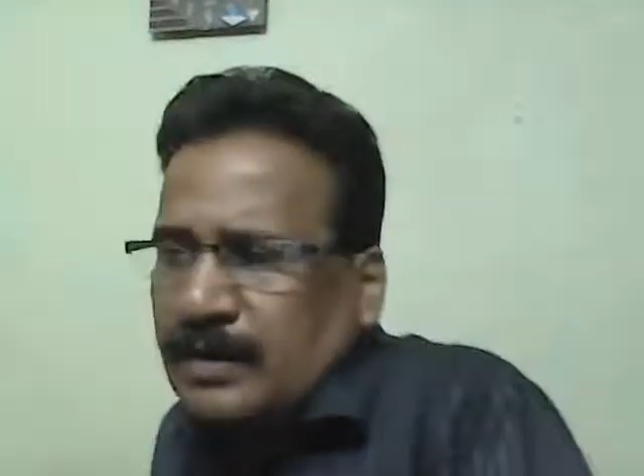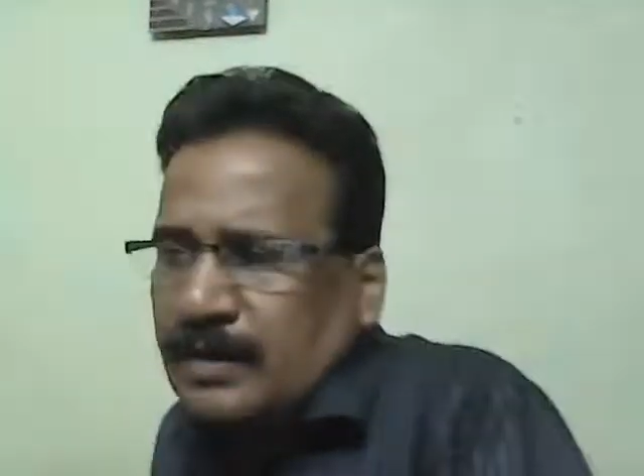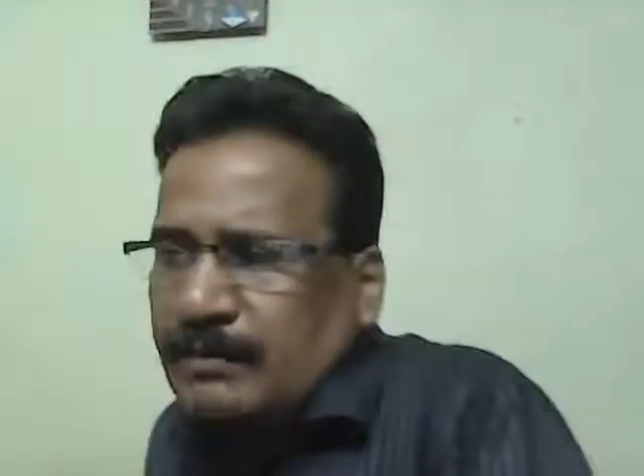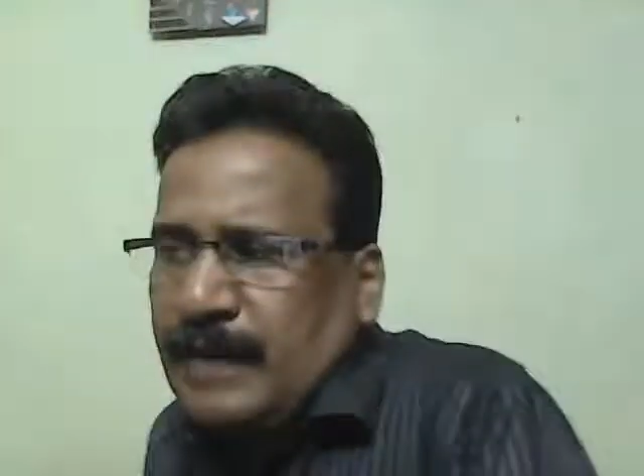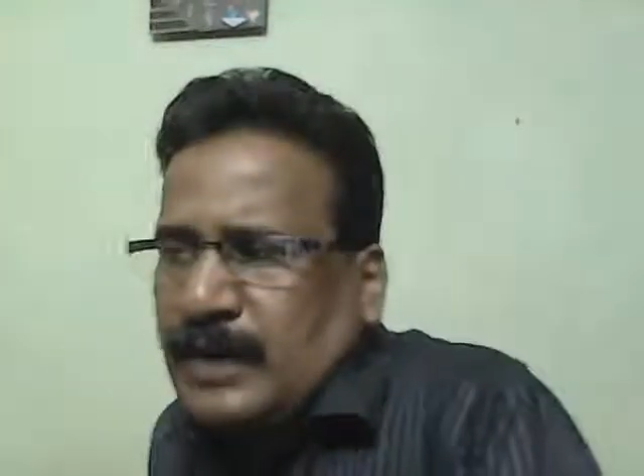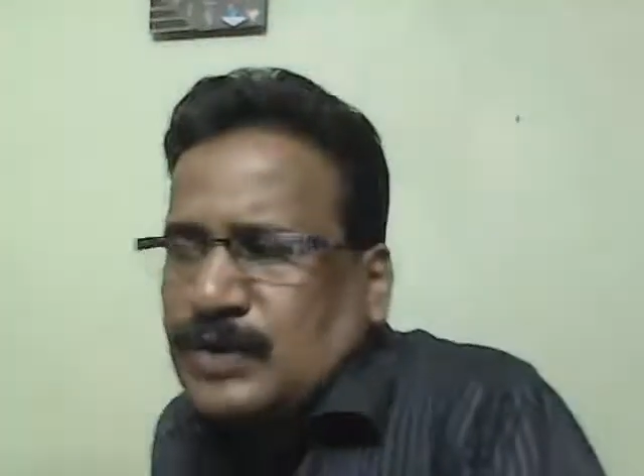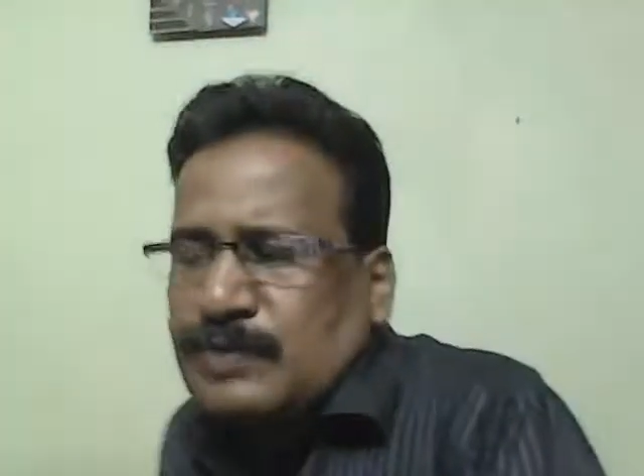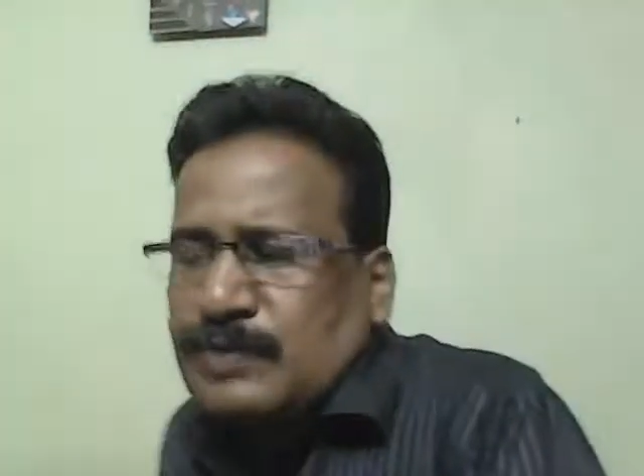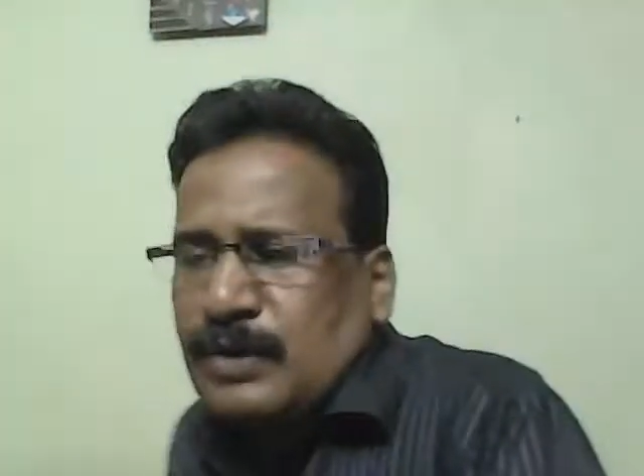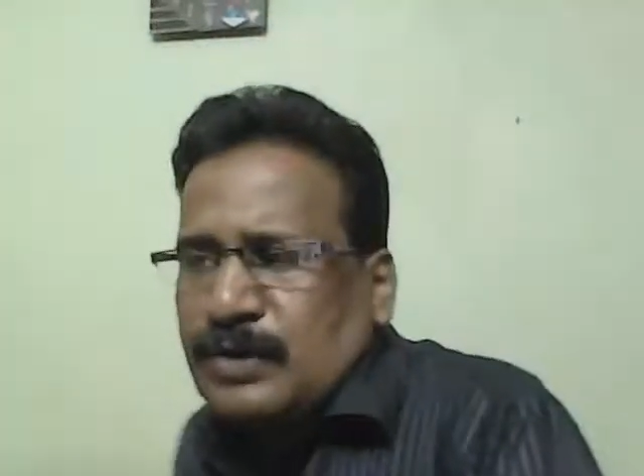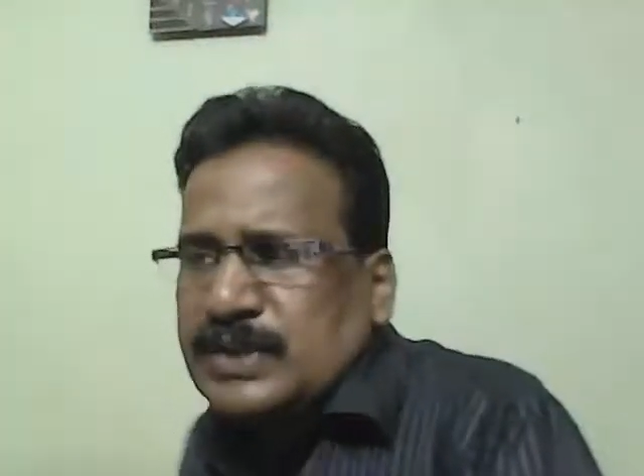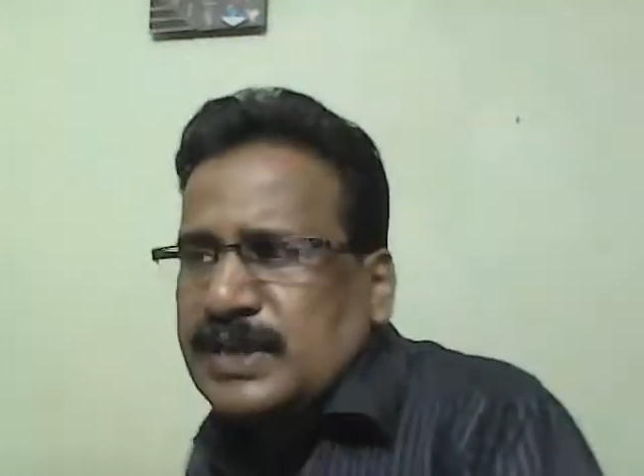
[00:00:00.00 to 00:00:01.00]
Minus 1
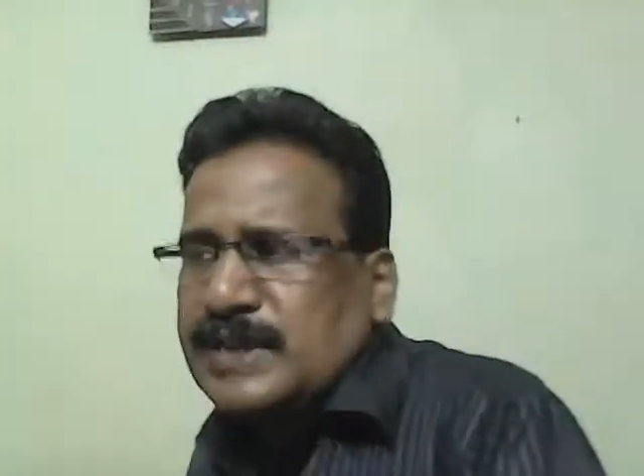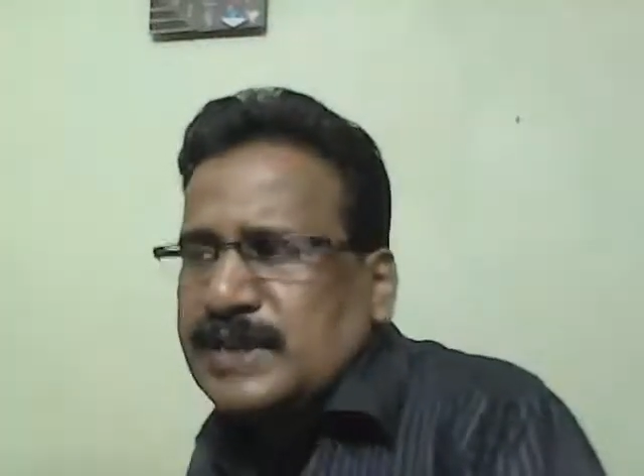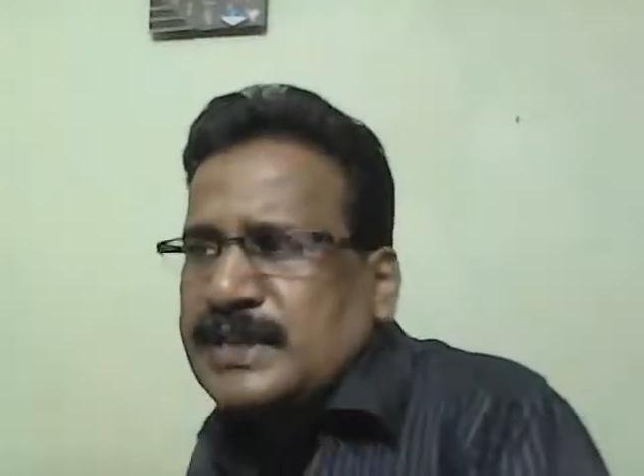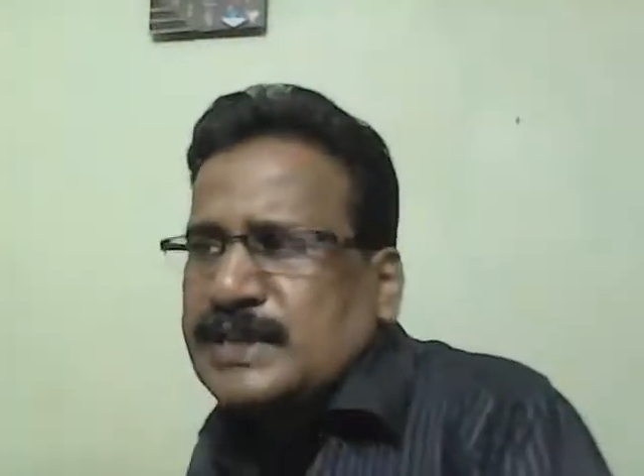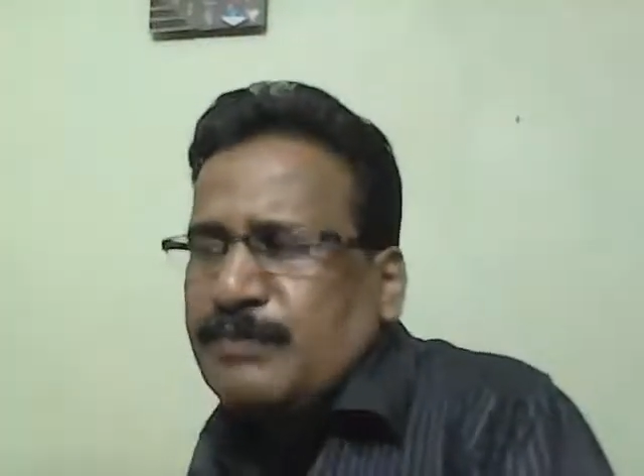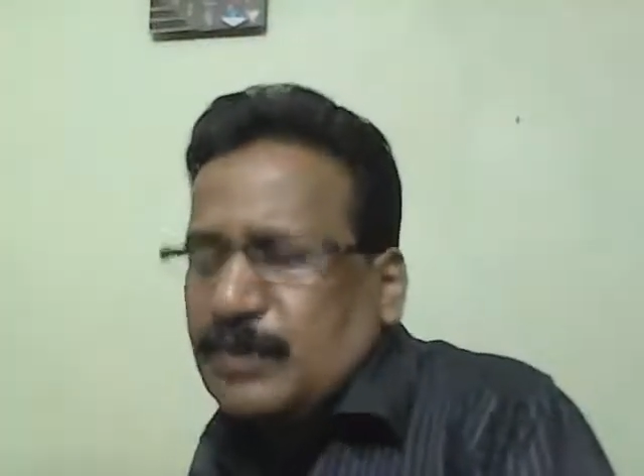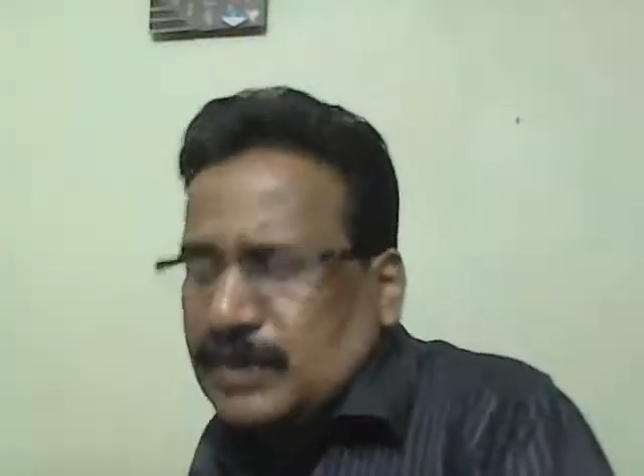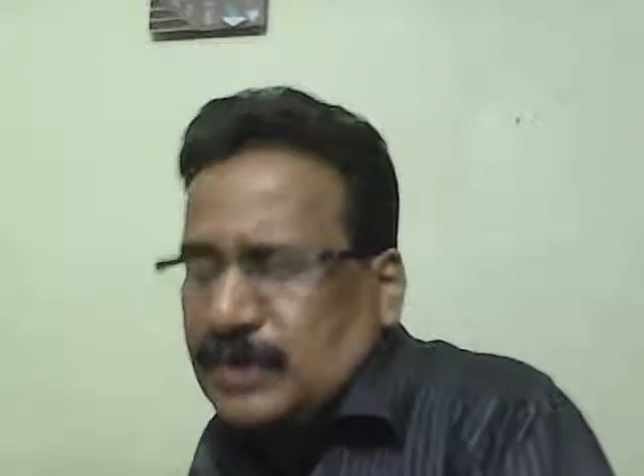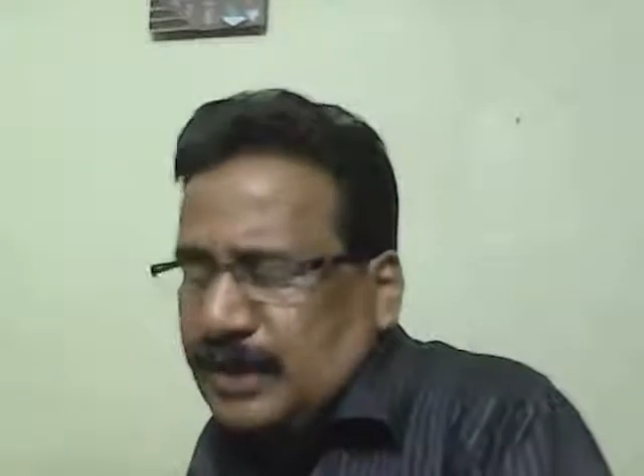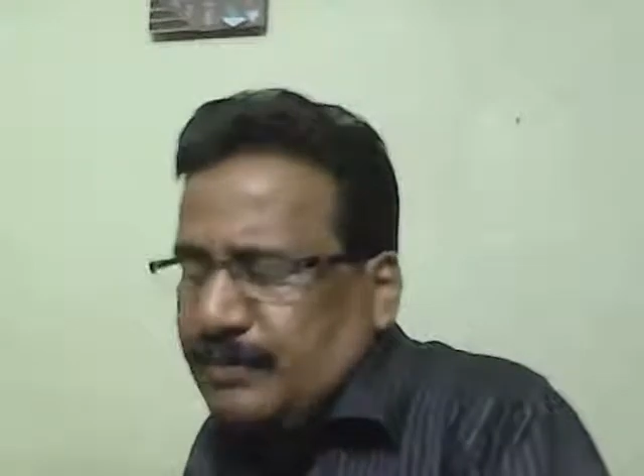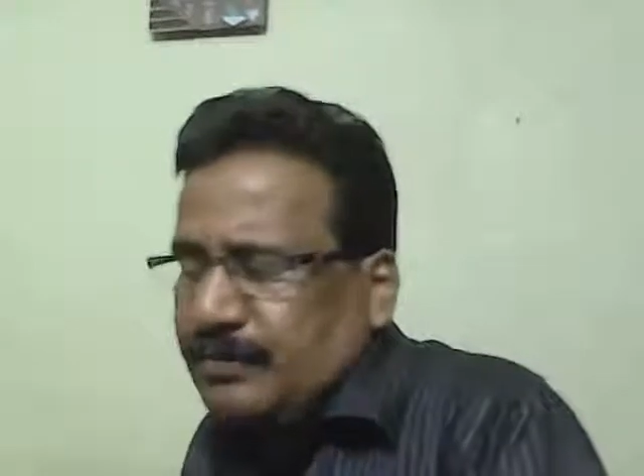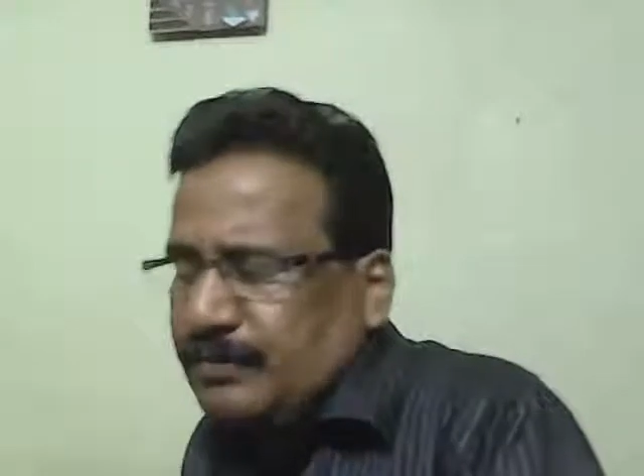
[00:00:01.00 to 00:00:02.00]
to the 6 is positive.